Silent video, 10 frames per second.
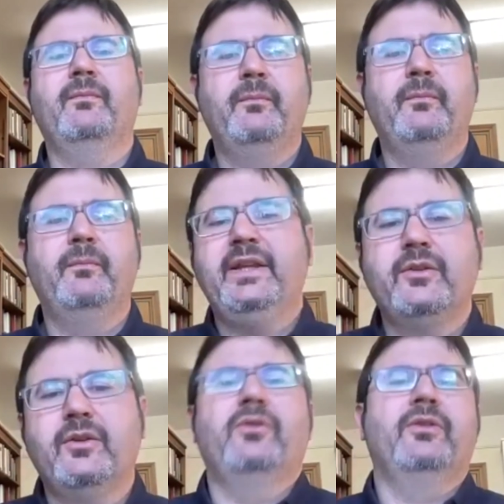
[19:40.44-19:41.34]
better
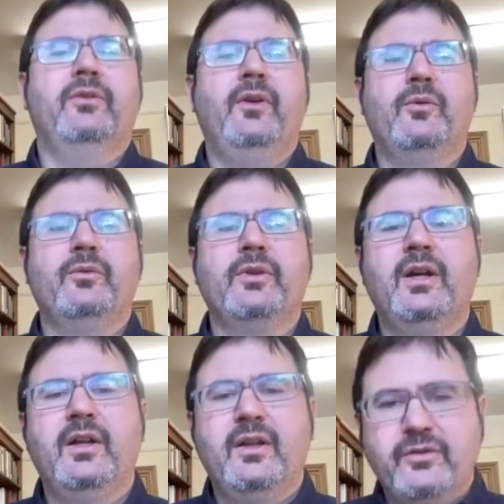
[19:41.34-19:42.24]
known
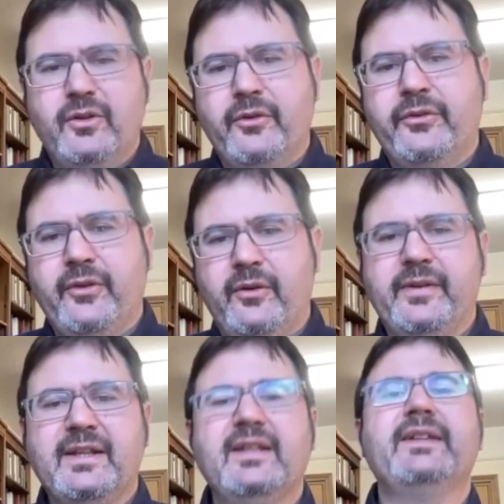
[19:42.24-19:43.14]

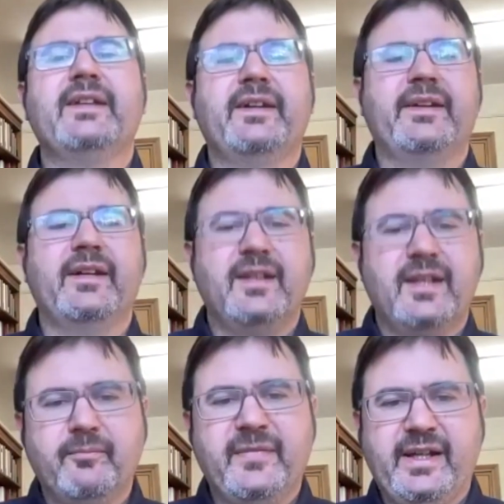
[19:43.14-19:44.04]
non-Soviet literary
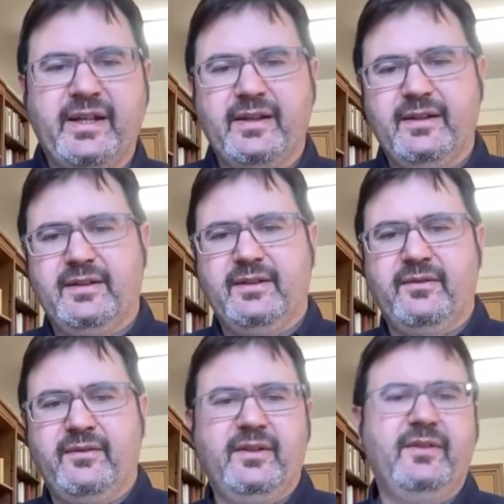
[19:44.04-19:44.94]
alumni
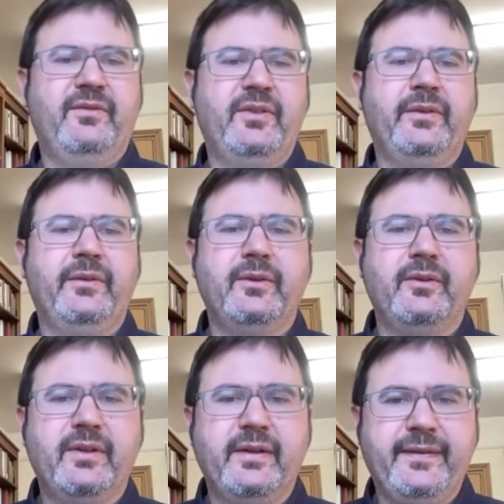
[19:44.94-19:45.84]
of this
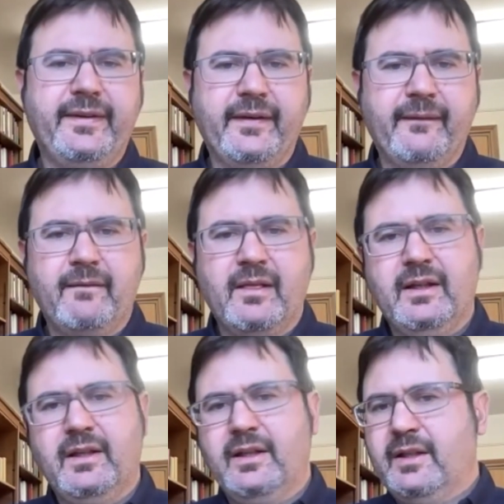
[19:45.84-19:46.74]
university,
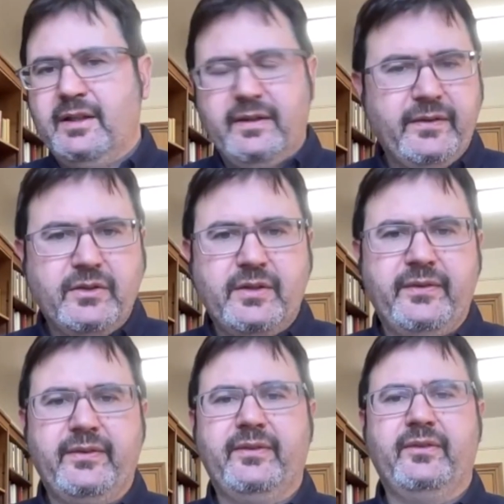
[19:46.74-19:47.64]
such
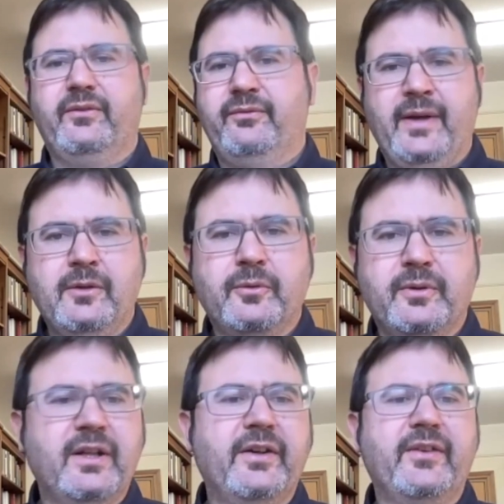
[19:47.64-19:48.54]
as fellow
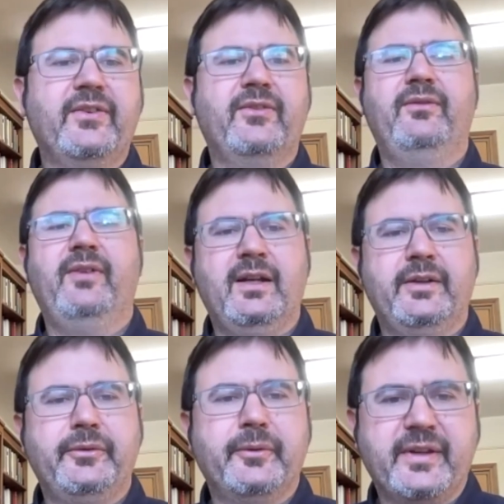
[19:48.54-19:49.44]
Turks Valer
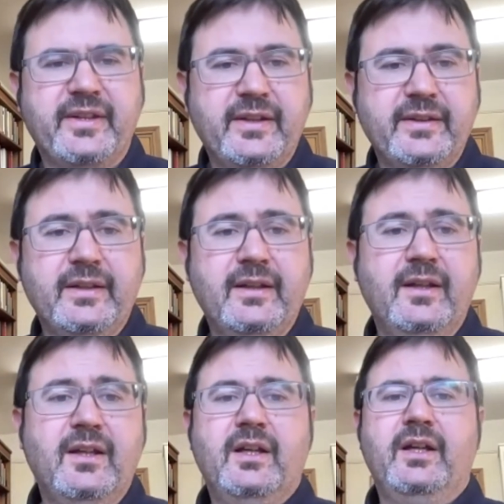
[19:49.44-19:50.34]
Nureddin,
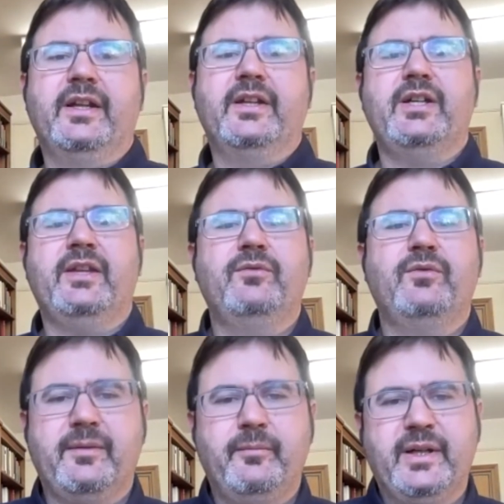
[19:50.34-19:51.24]
Reşat
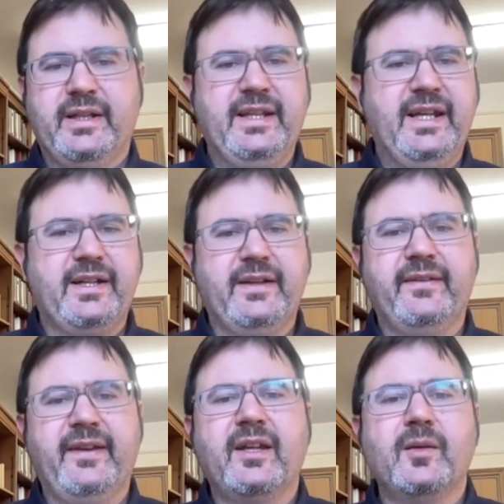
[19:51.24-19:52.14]
Fuat Baraner, and
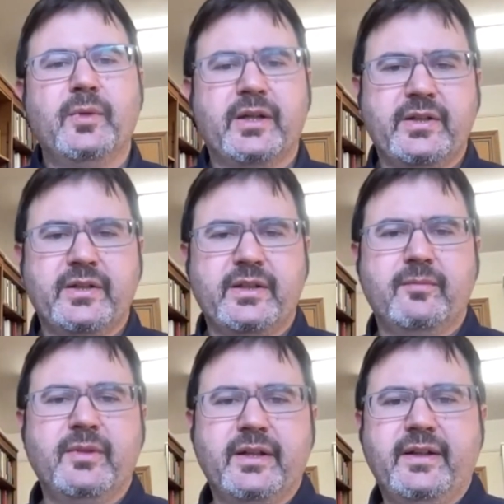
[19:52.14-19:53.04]
Zeki
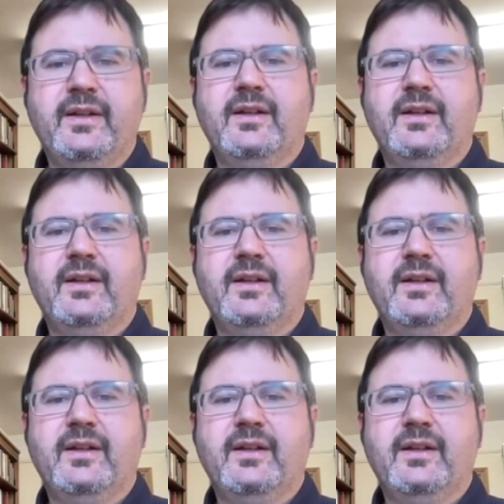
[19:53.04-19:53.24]
Baraştırmır,